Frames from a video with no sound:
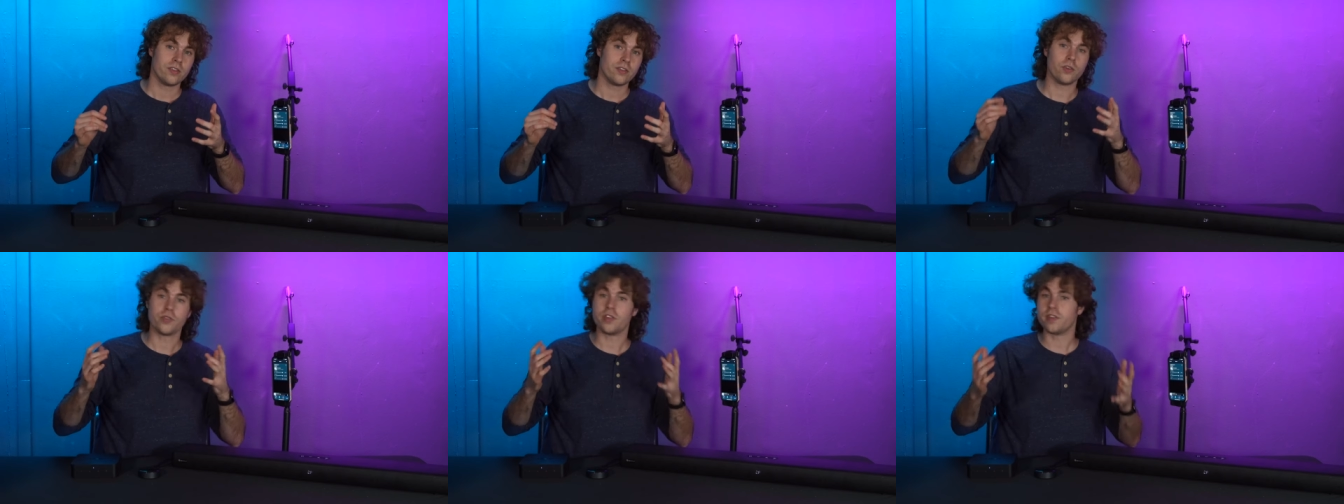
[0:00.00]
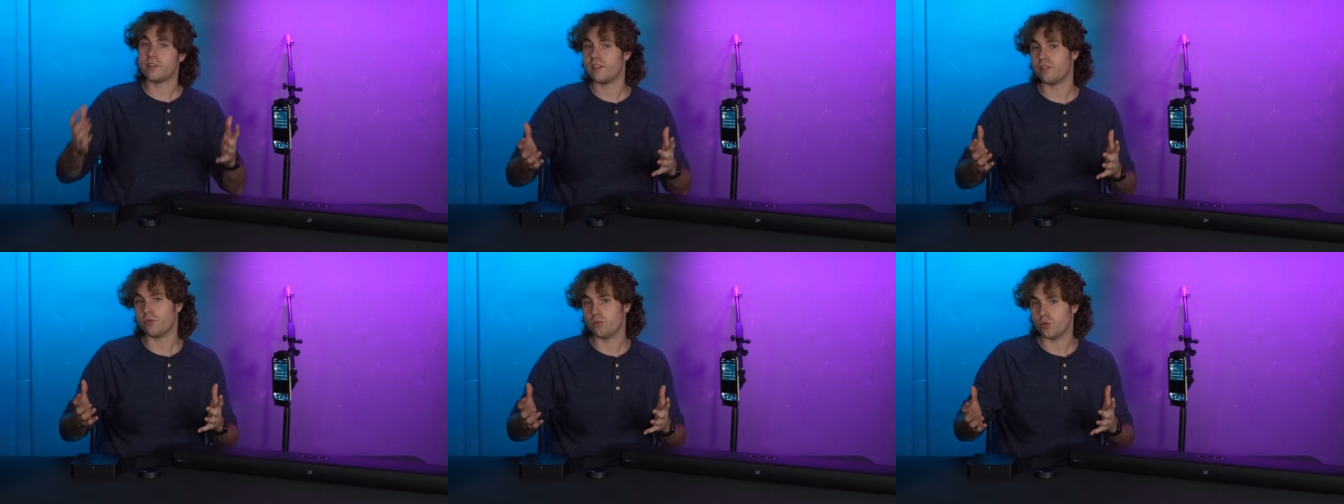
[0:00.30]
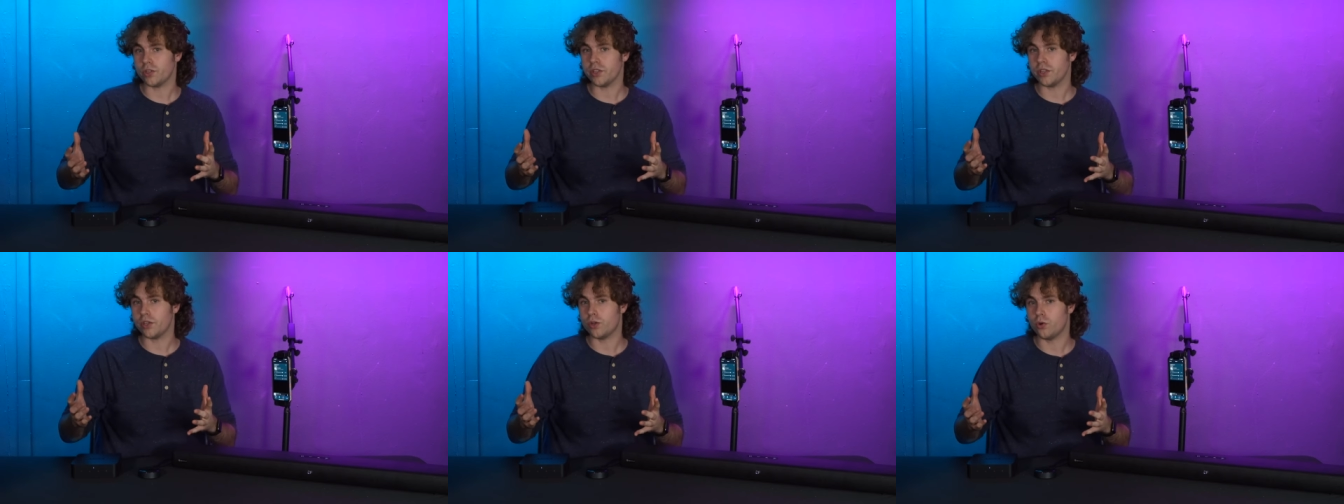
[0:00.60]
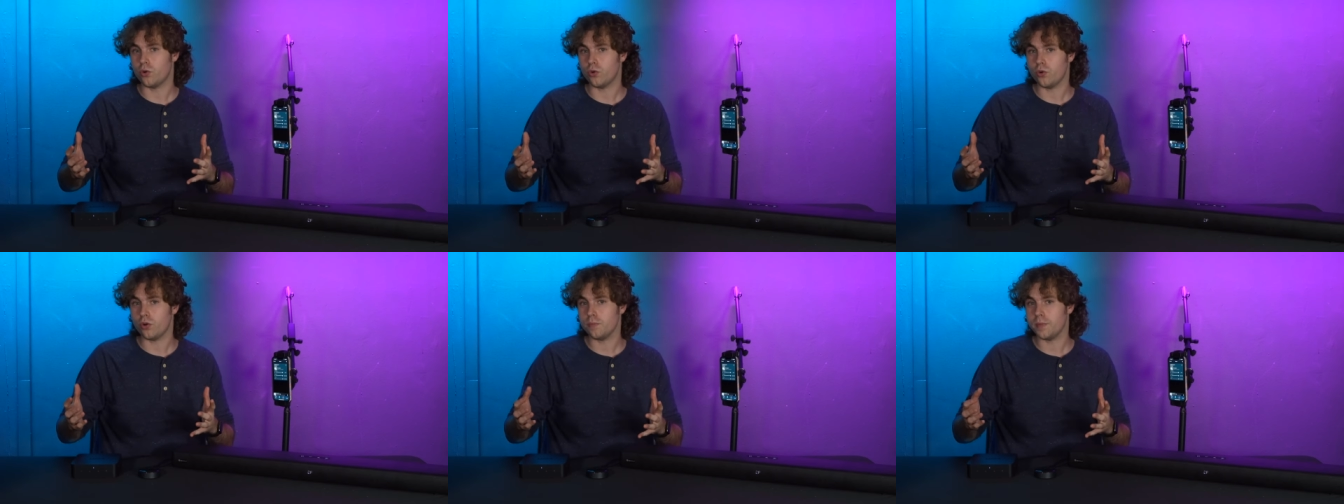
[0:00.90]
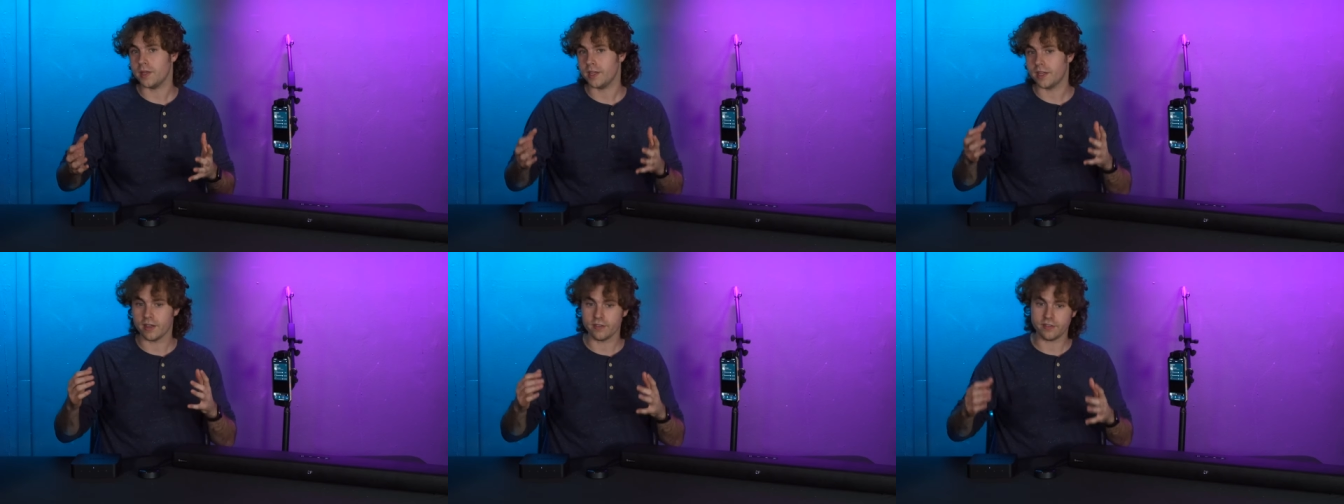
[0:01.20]
So this is really cool
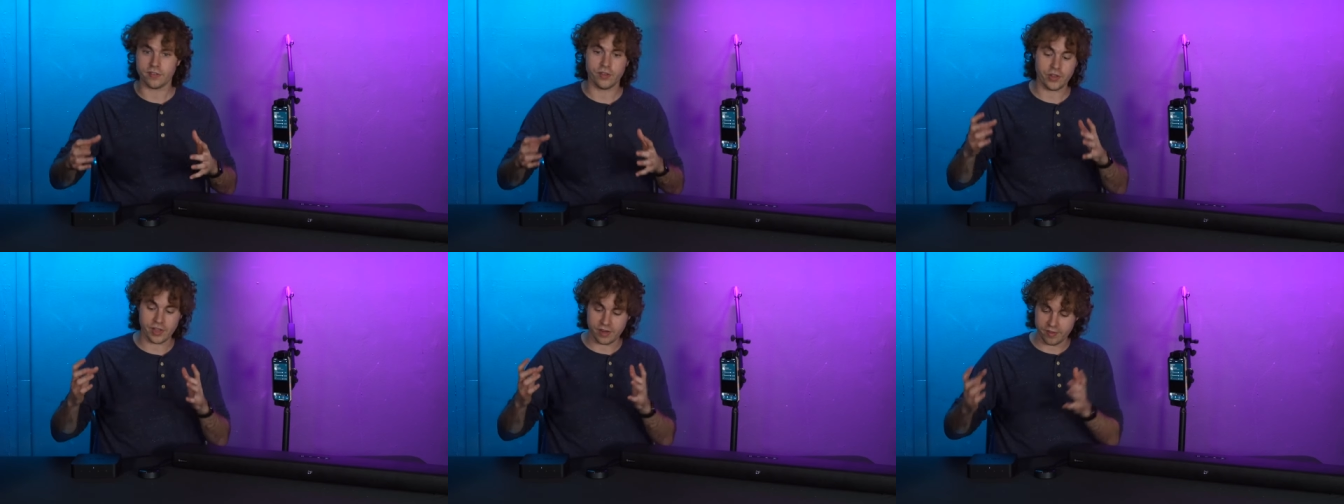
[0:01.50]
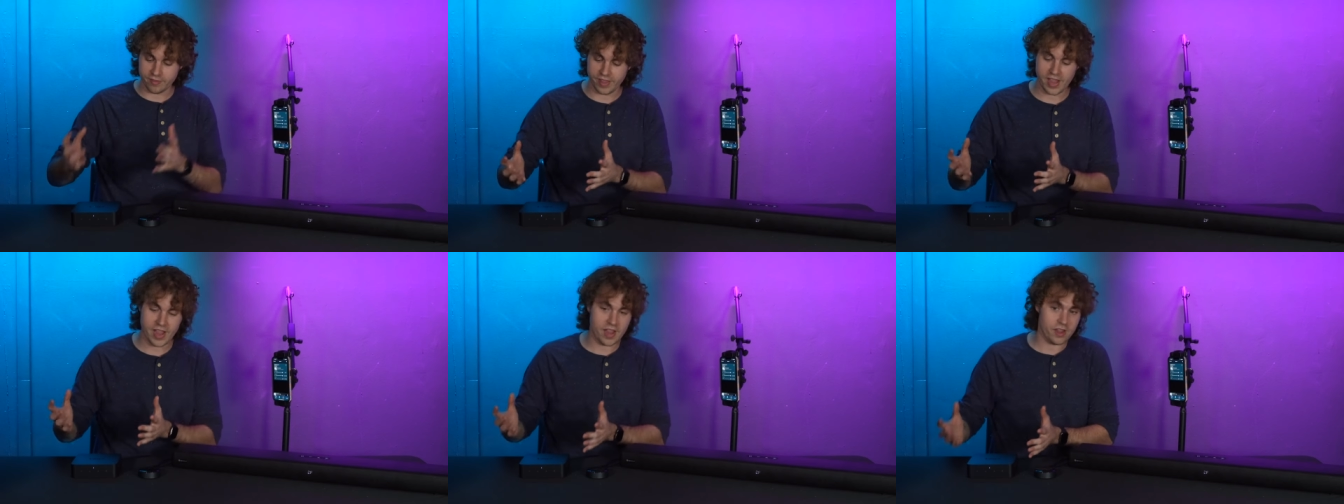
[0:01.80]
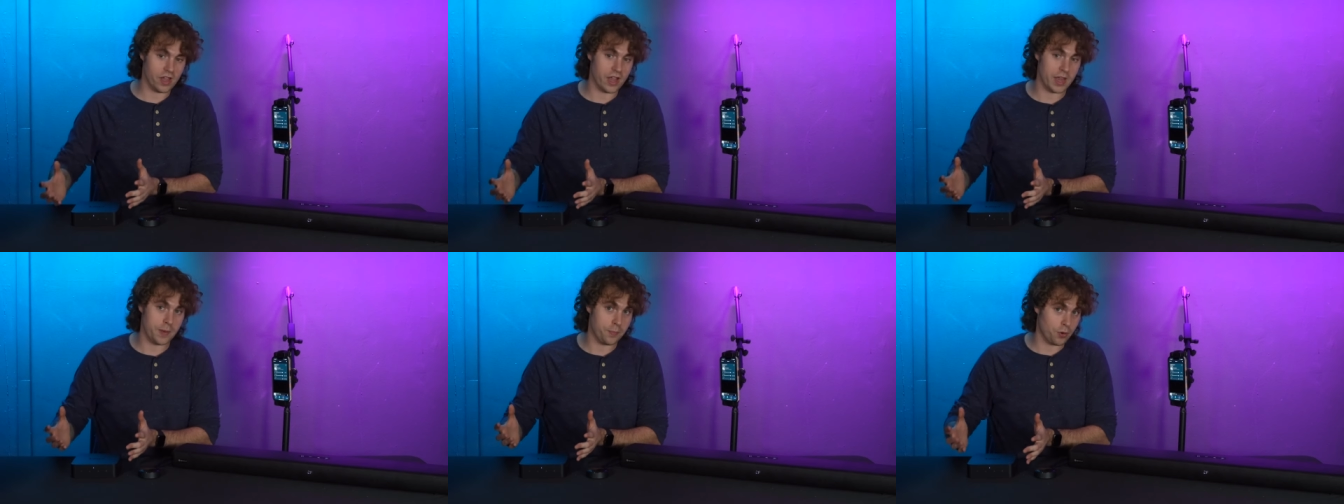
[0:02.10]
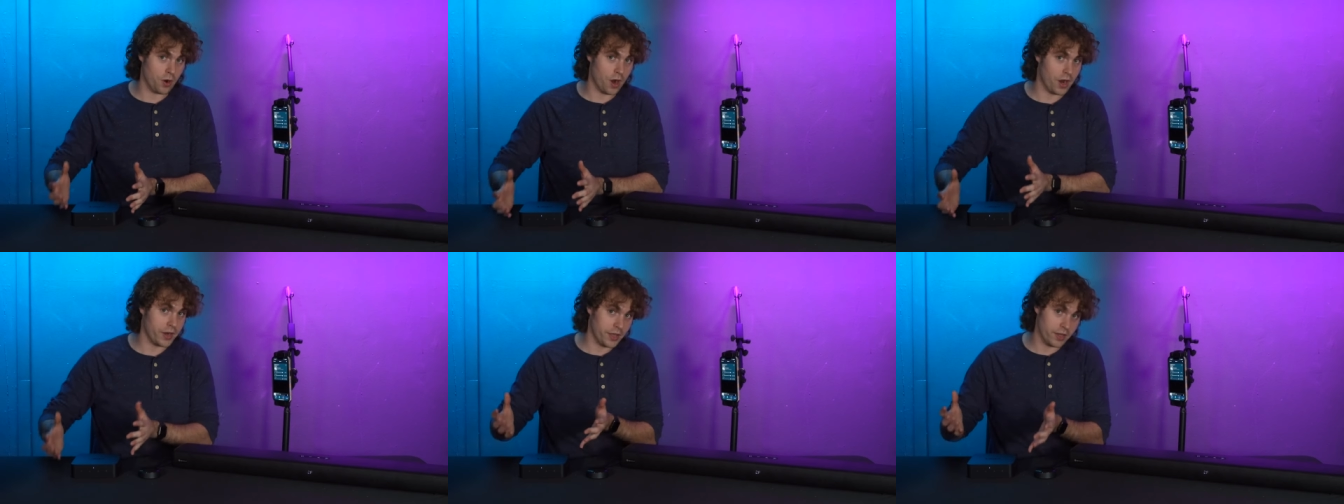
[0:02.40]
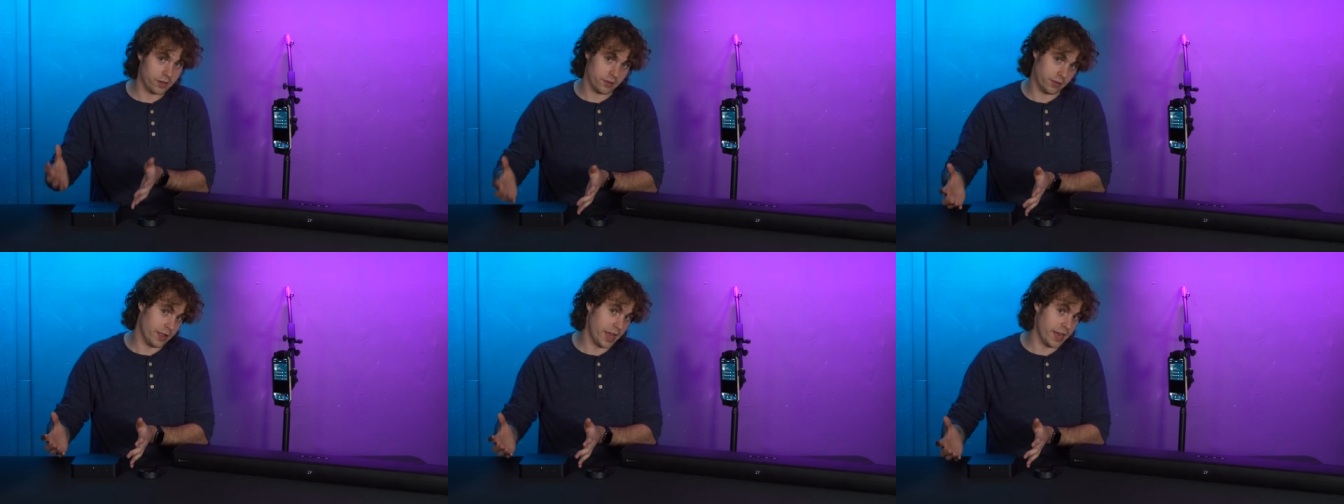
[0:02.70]
because you can take a
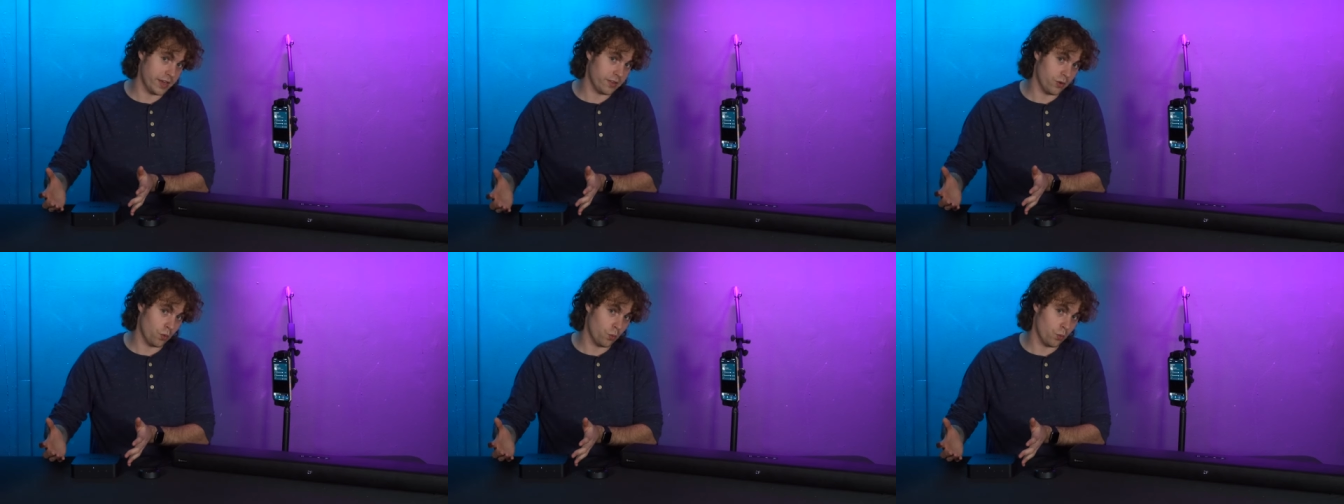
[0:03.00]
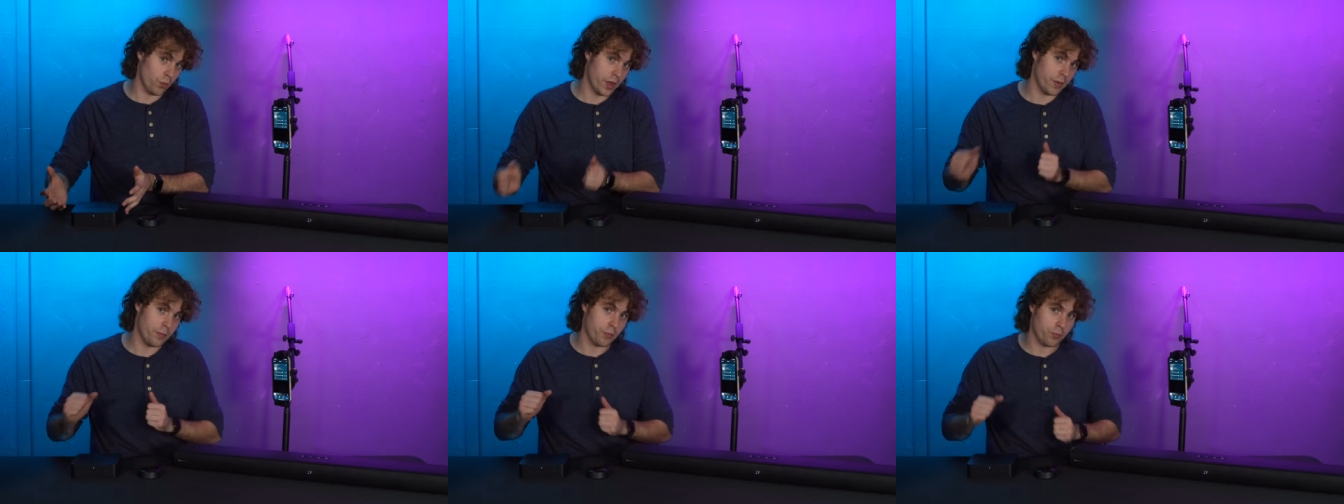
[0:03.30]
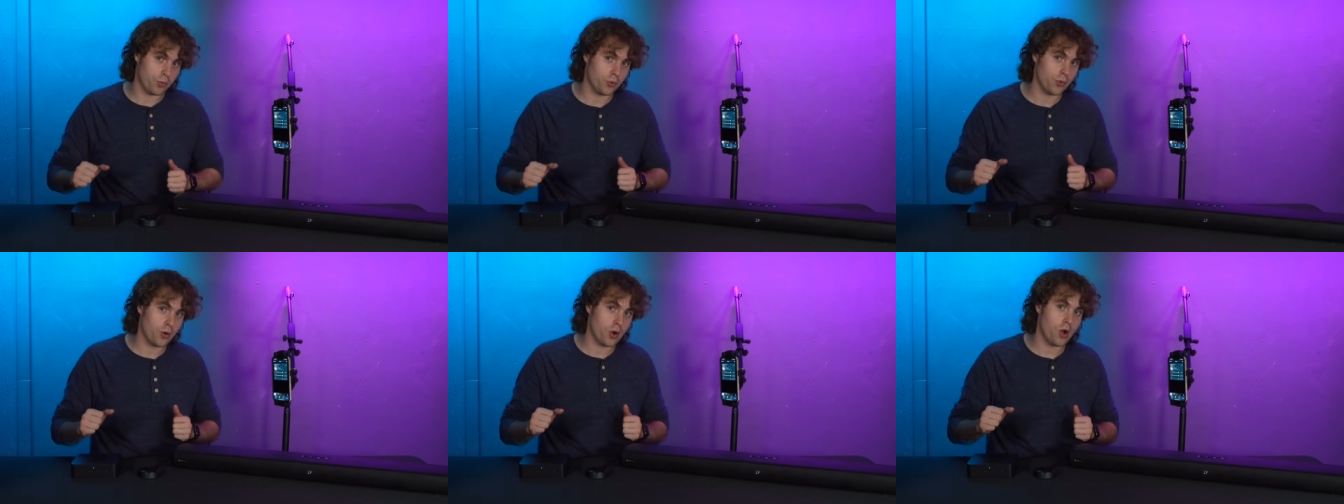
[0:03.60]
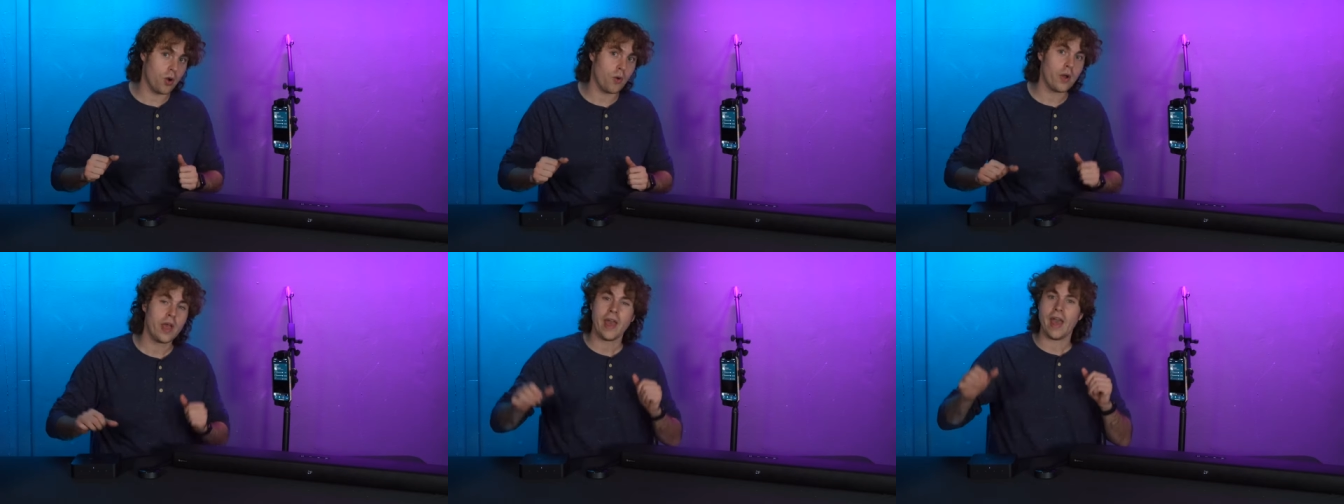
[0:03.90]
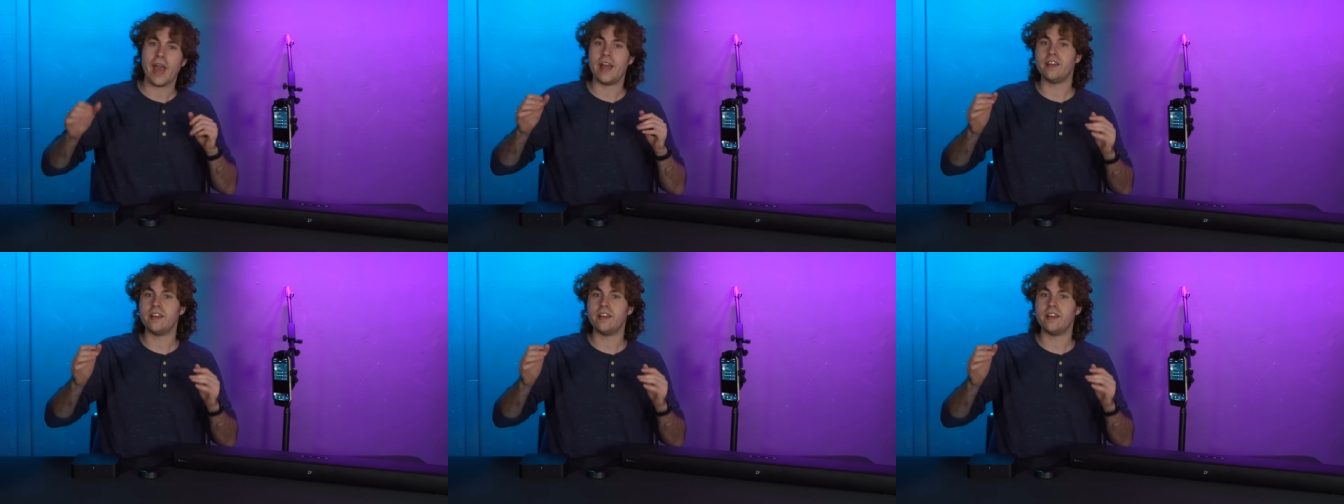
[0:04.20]
product like the WiiM Pro